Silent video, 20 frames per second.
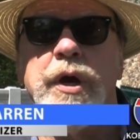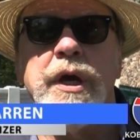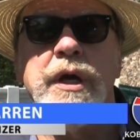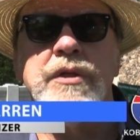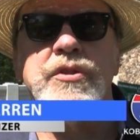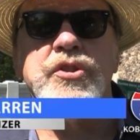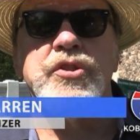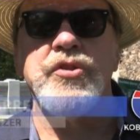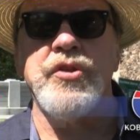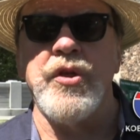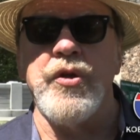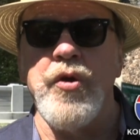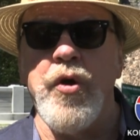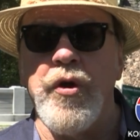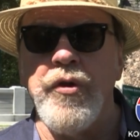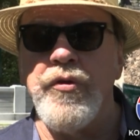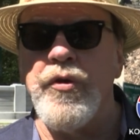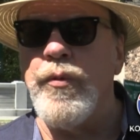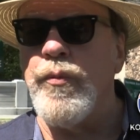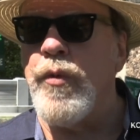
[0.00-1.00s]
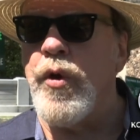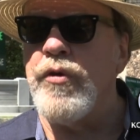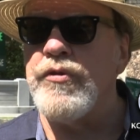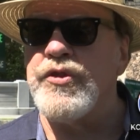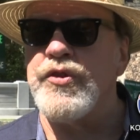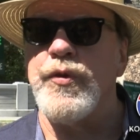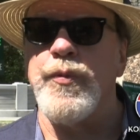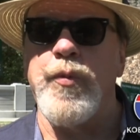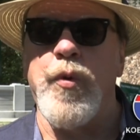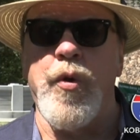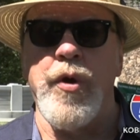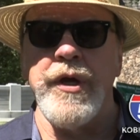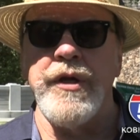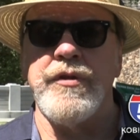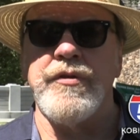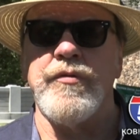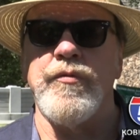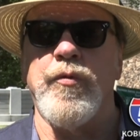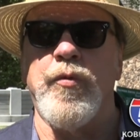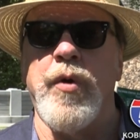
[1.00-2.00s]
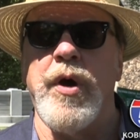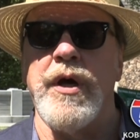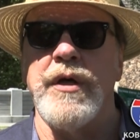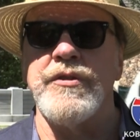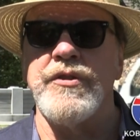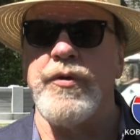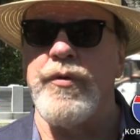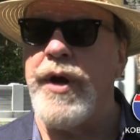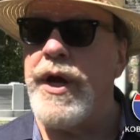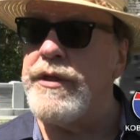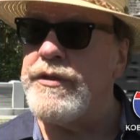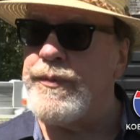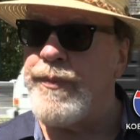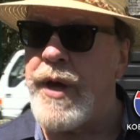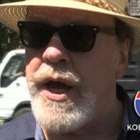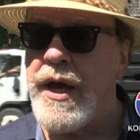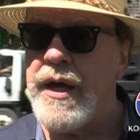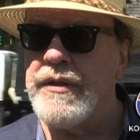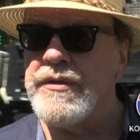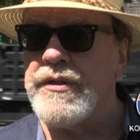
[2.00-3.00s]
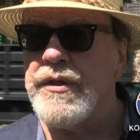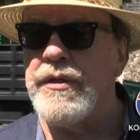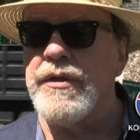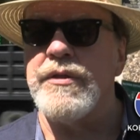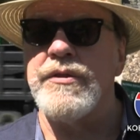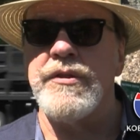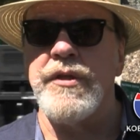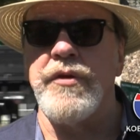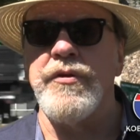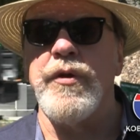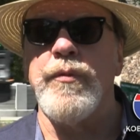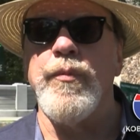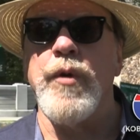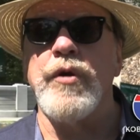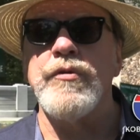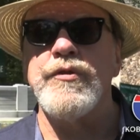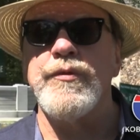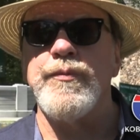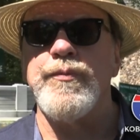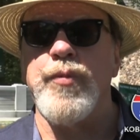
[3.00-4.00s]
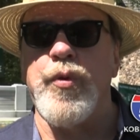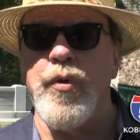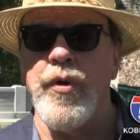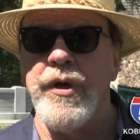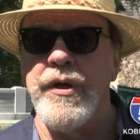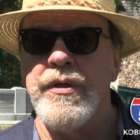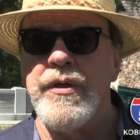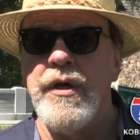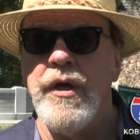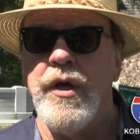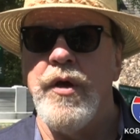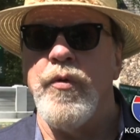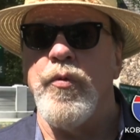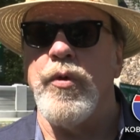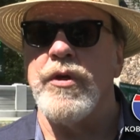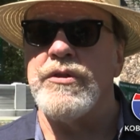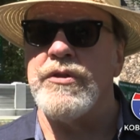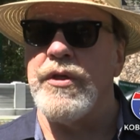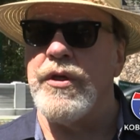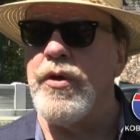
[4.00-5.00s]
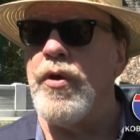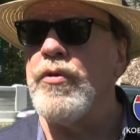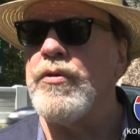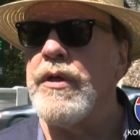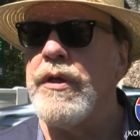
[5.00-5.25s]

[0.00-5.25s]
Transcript: which the northernmost point was Grants Pass and the southernmost point was the